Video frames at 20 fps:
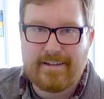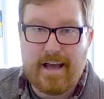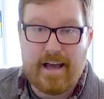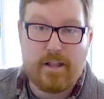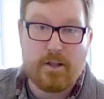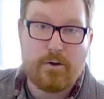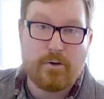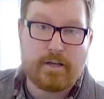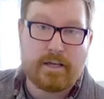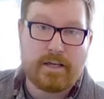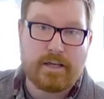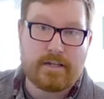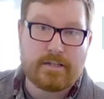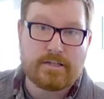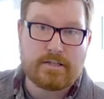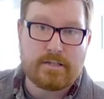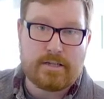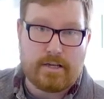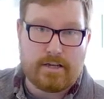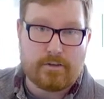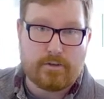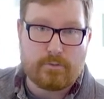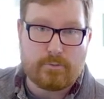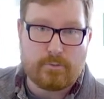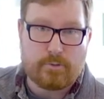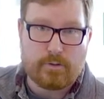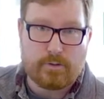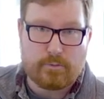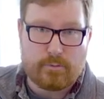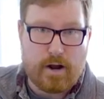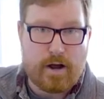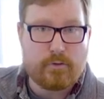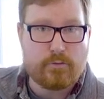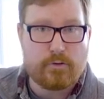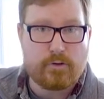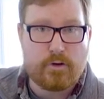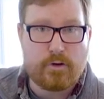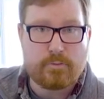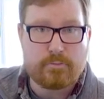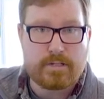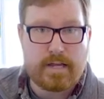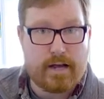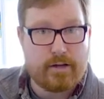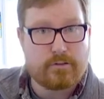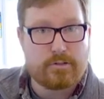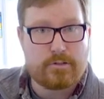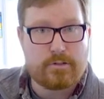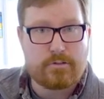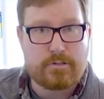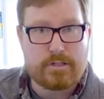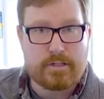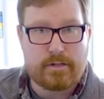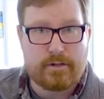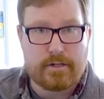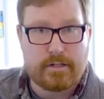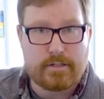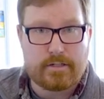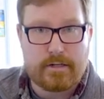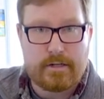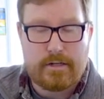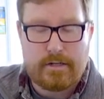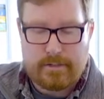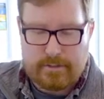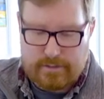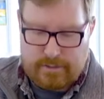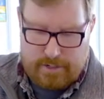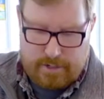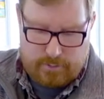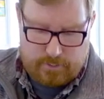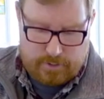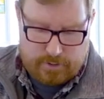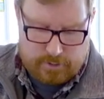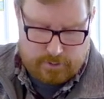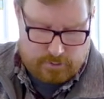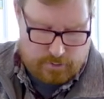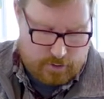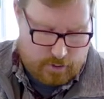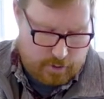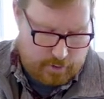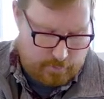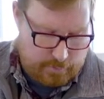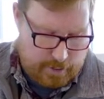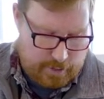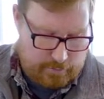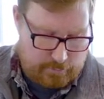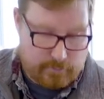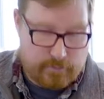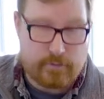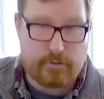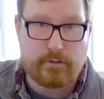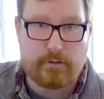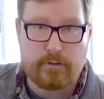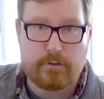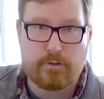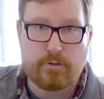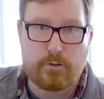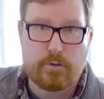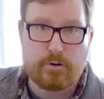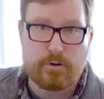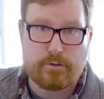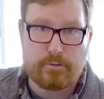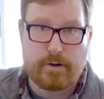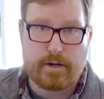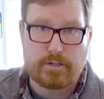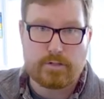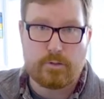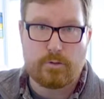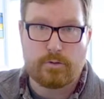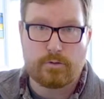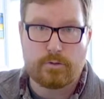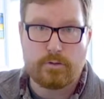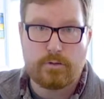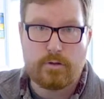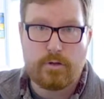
Hello again, it's Keith with the Rockford Homes How-To series. Today we're going to talk about your door threshold.